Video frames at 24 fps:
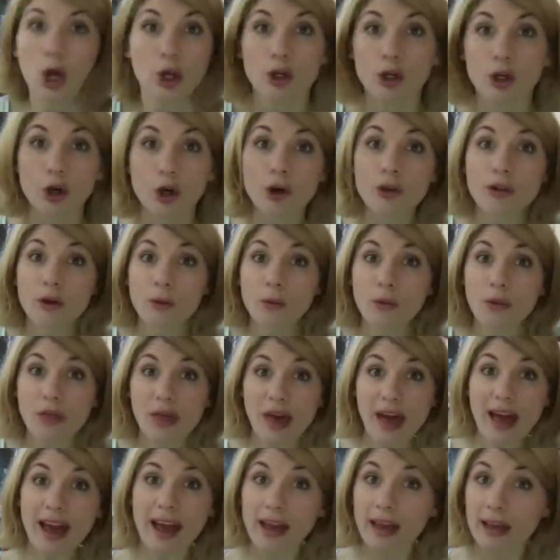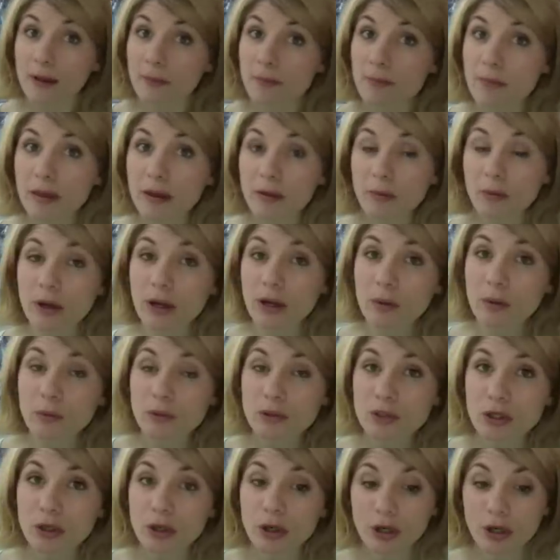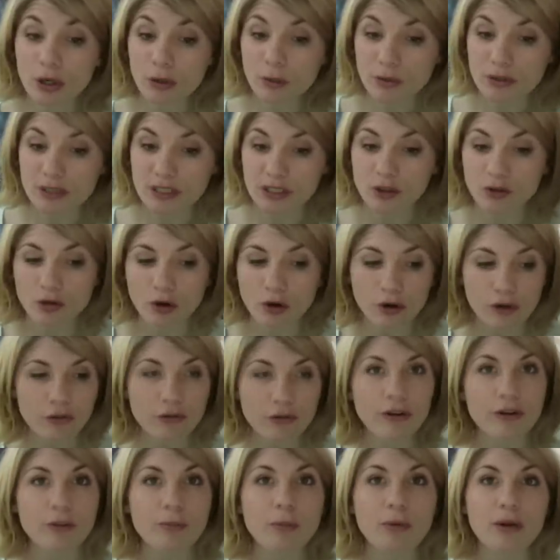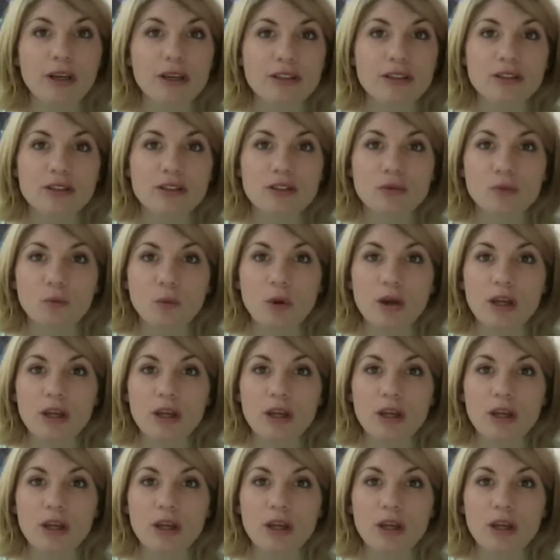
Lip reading: No, they were there. It was extraordinary, because